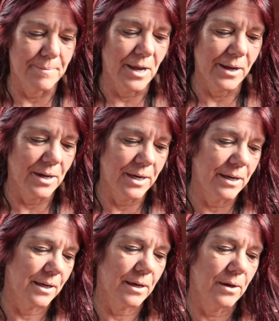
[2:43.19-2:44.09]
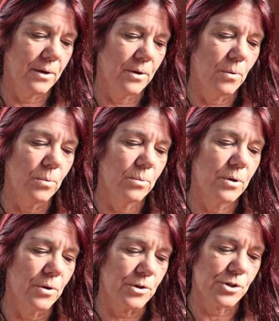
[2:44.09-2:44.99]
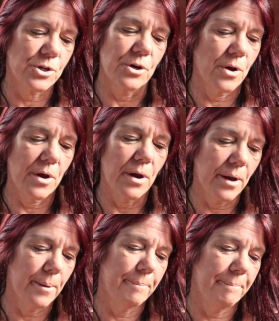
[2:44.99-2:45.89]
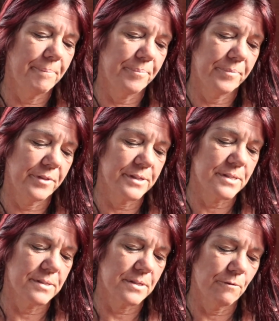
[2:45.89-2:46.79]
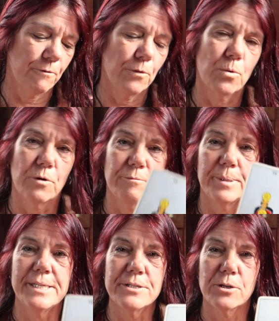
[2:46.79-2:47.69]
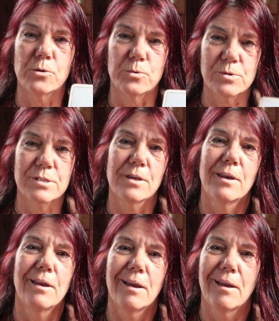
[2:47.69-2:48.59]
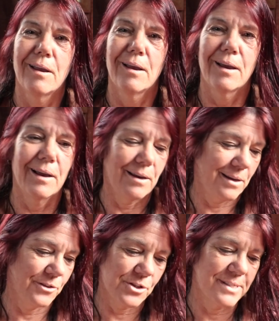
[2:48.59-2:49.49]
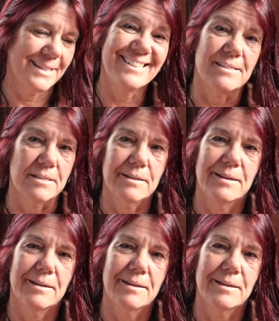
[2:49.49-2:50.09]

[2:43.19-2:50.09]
Like, I don't go, oh gosh, this is the Four of Pentacles. It just is.